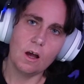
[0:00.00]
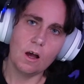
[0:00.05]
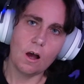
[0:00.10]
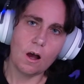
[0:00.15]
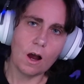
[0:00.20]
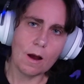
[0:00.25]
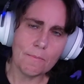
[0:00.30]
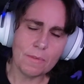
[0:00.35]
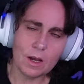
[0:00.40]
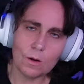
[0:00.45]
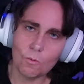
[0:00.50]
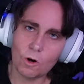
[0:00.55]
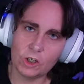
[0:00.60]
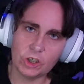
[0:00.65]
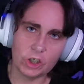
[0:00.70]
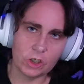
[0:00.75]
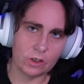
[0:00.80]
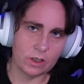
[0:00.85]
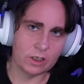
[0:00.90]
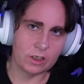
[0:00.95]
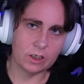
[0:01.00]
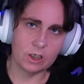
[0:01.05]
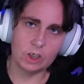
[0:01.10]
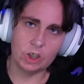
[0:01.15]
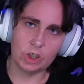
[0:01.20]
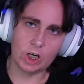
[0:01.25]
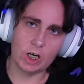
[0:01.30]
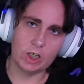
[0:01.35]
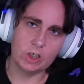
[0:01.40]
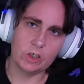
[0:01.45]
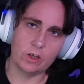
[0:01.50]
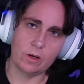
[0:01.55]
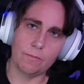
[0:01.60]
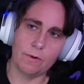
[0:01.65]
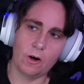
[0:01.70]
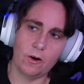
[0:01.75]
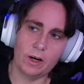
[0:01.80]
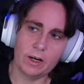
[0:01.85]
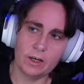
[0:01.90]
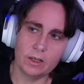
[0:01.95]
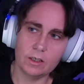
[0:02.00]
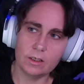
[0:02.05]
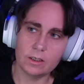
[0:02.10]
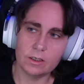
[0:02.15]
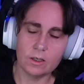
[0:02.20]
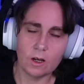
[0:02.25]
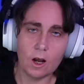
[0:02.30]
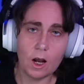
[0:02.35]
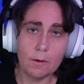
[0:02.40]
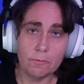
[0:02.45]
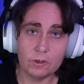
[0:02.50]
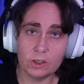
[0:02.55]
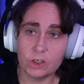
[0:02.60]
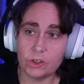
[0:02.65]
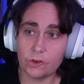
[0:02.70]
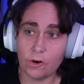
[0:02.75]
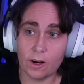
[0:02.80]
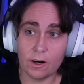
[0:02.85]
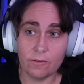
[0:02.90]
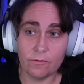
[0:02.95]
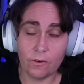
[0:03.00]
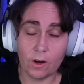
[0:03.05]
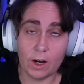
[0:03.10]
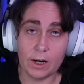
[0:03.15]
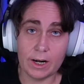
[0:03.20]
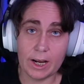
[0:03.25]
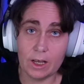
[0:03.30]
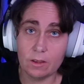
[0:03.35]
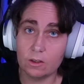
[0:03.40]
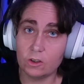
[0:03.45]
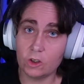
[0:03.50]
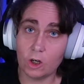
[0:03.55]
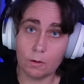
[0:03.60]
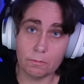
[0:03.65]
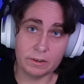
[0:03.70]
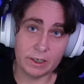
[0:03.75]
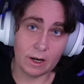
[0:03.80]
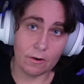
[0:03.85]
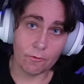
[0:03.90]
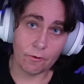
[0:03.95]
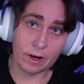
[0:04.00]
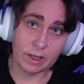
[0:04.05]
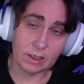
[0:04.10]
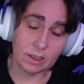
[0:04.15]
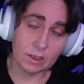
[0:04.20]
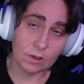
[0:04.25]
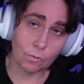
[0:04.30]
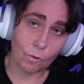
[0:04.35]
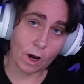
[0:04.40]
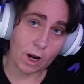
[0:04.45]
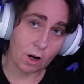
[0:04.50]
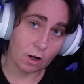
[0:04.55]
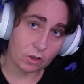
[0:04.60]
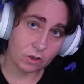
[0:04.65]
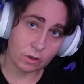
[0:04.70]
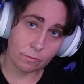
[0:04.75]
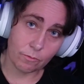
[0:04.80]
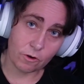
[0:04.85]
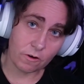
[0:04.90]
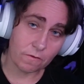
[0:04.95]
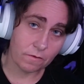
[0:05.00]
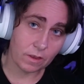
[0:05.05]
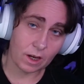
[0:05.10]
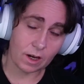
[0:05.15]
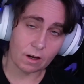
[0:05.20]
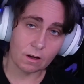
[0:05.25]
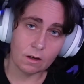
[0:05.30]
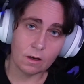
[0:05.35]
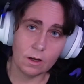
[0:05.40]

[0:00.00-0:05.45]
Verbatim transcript: I'm not watching this to judge the Americans. I'm just trying to find out the top ten reasons why not to move there.